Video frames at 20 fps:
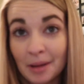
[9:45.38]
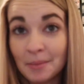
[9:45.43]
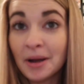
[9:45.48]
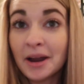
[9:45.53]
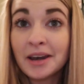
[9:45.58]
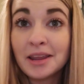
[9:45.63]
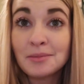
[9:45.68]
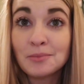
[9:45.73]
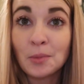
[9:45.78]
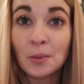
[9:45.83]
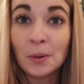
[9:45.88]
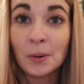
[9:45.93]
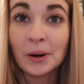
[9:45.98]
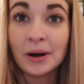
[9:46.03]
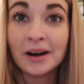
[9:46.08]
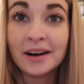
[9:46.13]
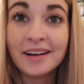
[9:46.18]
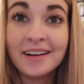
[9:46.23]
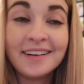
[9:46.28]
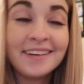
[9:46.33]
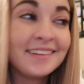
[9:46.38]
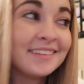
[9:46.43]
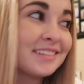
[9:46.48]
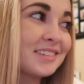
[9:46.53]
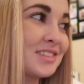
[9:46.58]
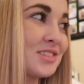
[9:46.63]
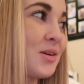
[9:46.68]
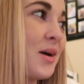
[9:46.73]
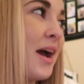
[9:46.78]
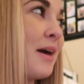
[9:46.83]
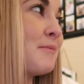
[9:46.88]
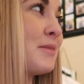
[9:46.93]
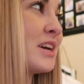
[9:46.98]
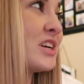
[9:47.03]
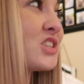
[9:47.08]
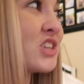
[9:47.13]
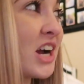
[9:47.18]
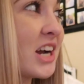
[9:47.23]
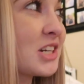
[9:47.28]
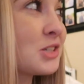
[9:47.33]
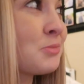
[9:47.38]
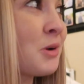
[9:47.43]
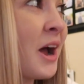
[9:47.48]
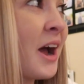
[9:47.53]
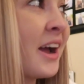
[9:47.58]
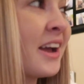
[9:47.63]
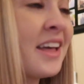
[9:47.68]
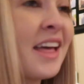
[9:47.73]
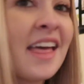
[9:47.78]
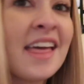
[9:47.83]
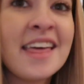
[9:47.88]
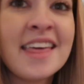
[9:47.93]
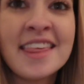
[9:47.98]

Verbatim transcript: I might need more, so I have my trash bag,